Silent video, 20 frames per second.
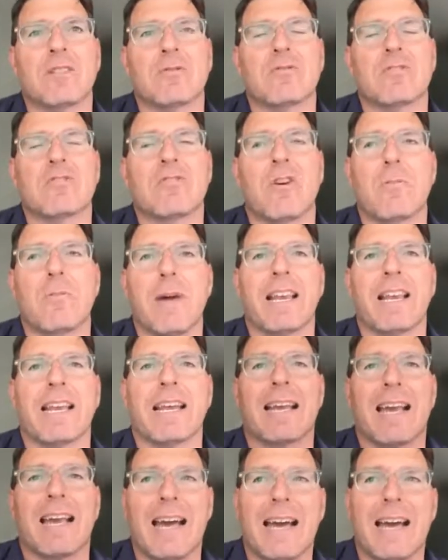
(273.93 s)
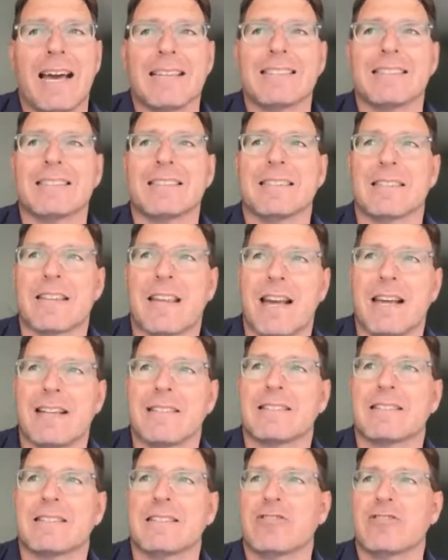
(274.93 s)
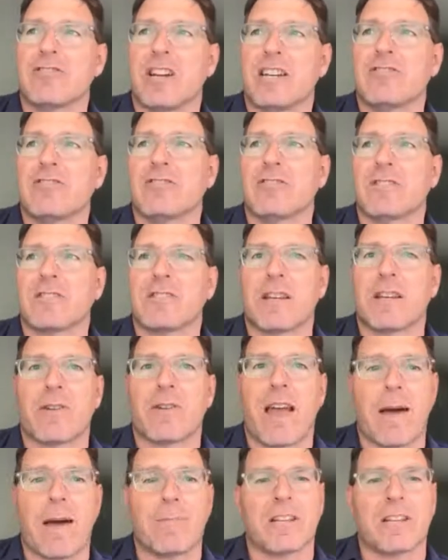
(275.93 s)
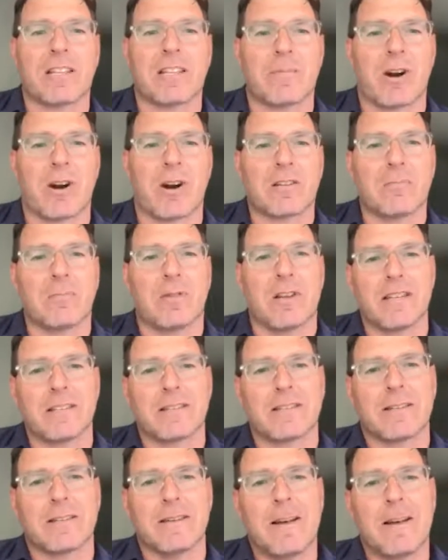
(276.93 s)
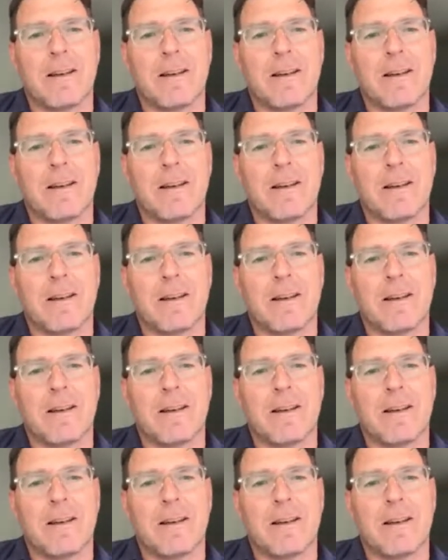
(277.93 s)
to so many constant changes that were happening in the marketplace?